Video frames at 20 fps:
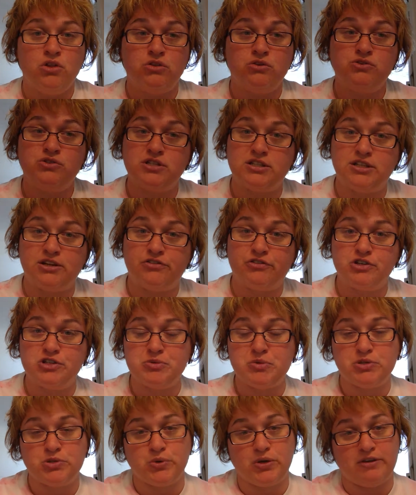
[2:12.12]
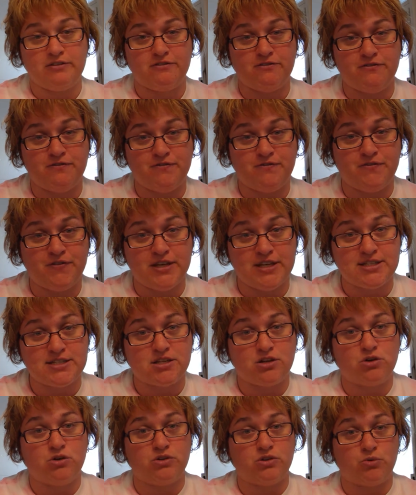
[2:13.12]
there's a difference between
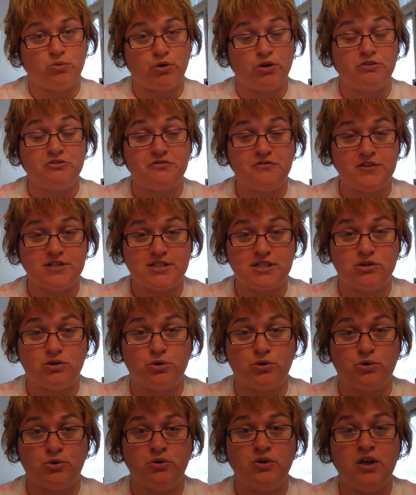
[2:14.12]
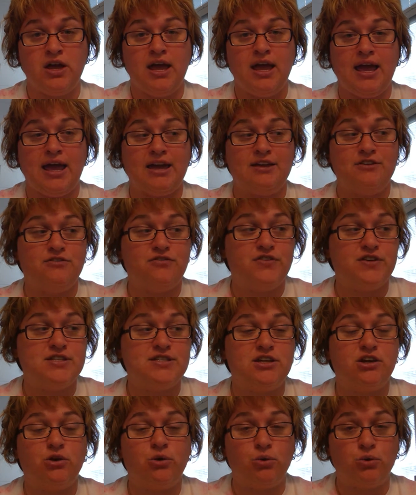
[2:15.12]
the word physical and
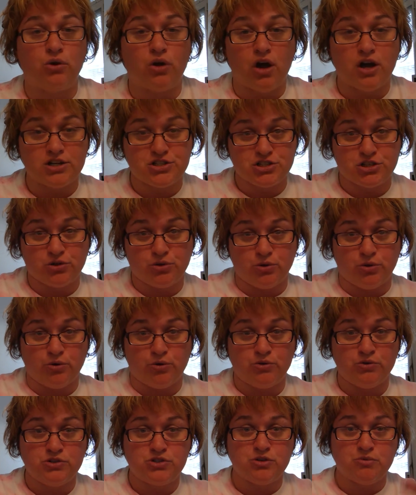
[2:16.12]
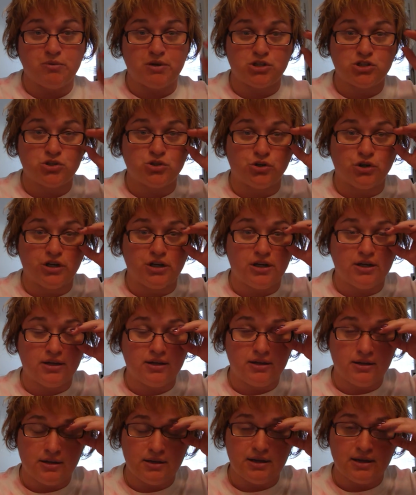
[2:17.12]
physiological, so make sure
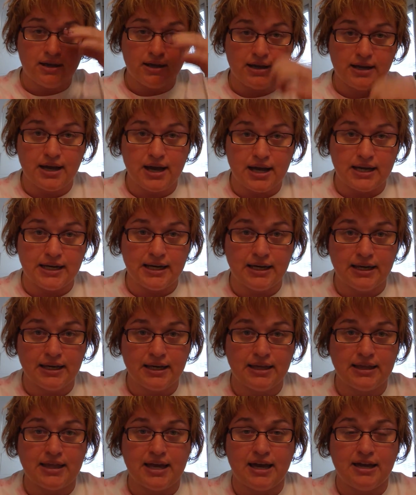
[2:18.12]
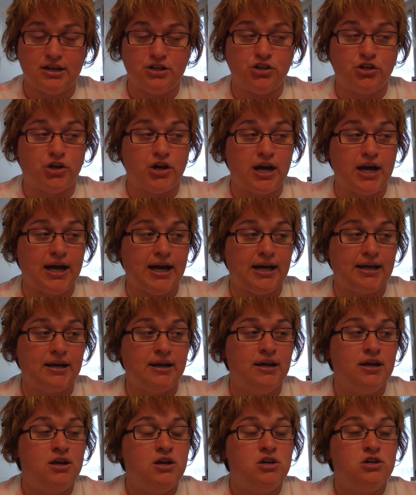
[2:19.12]
you kind of get that in your head.
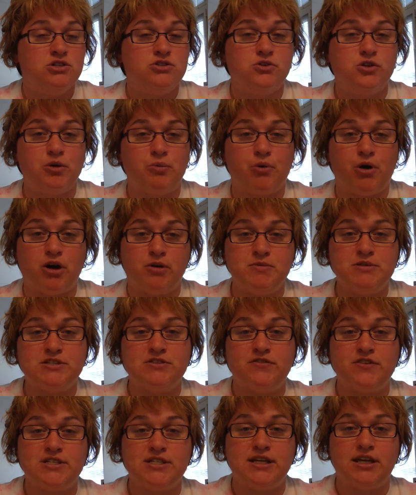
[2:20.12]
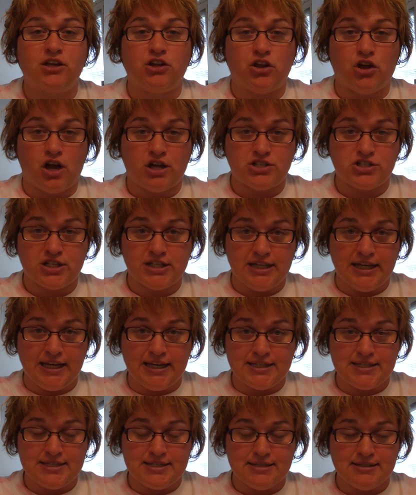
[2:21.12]
So at the bottom is physiologic
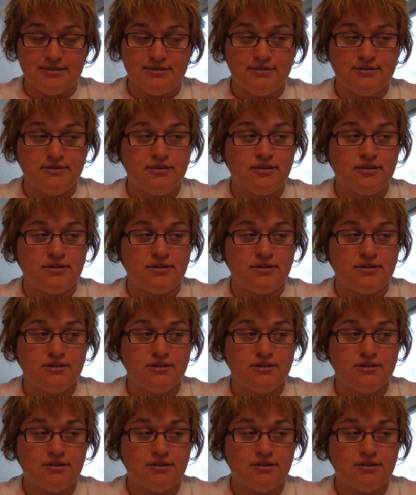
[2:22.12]
needs.